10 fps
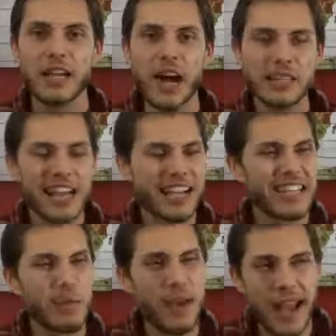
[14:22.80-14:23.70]
contact
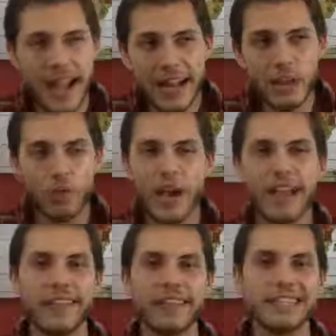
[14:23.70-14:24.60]
them any
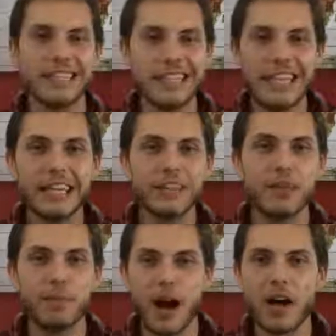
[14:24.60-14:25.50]
way that's
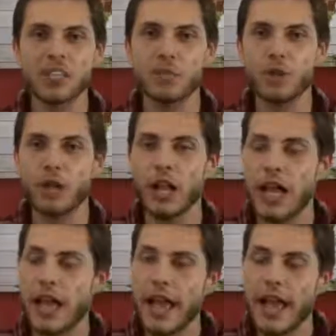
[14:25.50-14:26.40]
legally possible
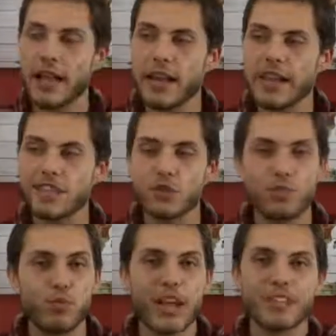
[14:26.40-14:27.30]
and
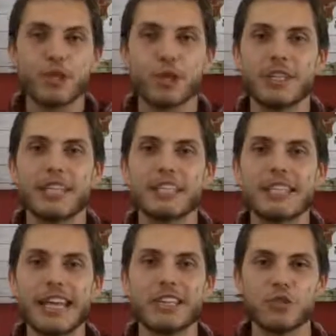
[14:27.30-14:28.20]
express your
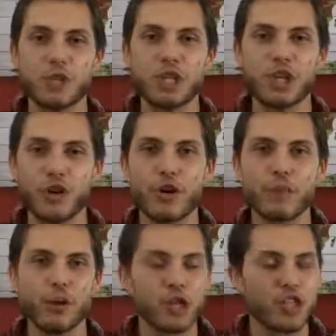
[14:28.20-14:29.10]
distaste with the
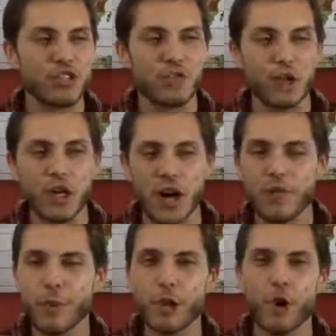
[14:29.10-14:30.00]
current pushes for
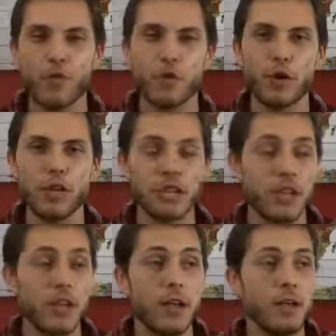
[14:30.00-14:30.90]
government overreach
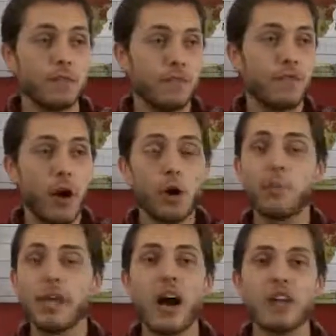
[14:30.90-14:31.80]
far
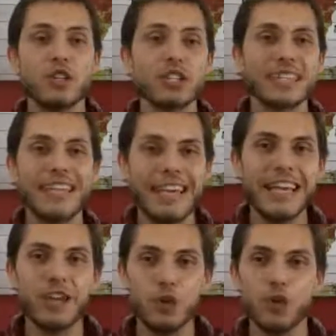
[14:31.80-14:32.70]
beyond just the
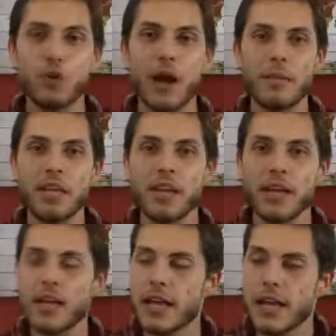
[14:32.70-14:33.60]
EU. I mean,
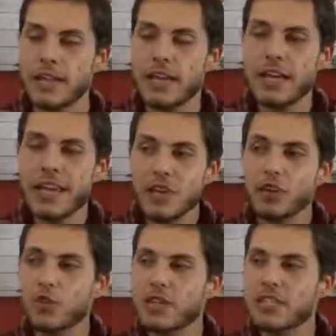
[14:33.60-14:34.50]
the
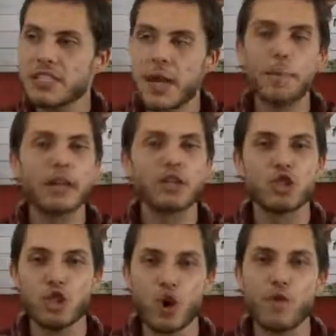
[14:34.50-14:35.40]
EU is stepping
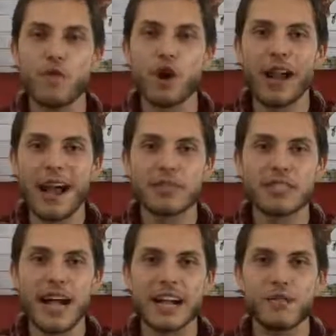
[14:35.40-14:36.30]
so far
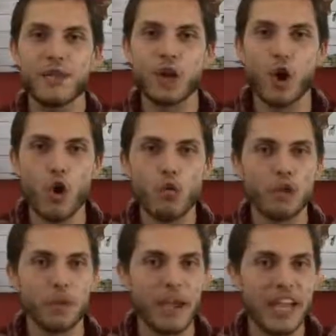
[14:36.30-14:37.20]
outside of their own
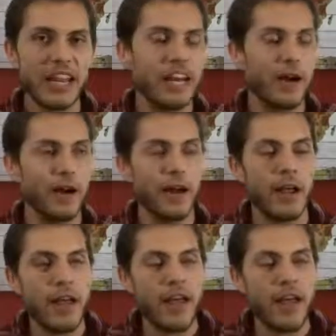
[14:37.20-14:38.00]
domain here